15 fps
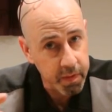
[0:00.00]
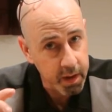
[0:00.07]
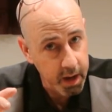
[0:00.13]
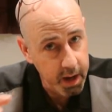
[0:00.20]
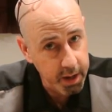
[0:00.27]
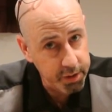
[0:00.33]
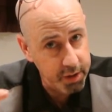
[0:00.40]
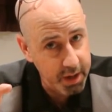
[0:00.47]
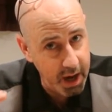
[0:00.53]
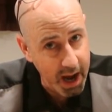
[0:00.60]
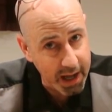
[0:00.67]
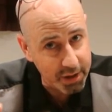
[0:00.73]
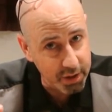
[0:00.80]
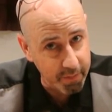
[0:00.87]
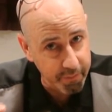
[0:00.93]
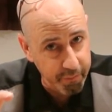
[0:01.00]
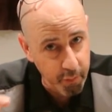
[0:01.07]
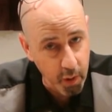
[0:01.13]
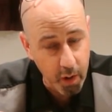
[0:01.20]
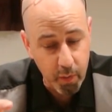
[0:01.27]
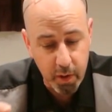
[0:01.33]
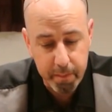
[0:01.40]
It's got some
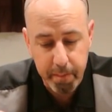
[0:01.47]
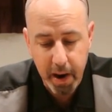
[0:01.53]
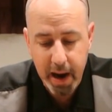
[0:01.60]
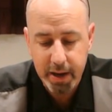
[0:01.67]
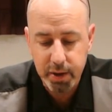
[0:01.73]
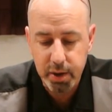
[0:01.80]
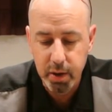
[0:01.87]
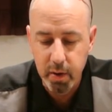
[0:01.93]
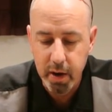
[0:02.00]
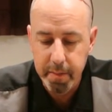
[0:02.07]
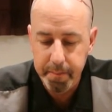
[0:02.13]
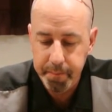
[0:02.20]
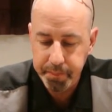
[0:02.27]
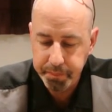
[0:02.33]
forward bite to it.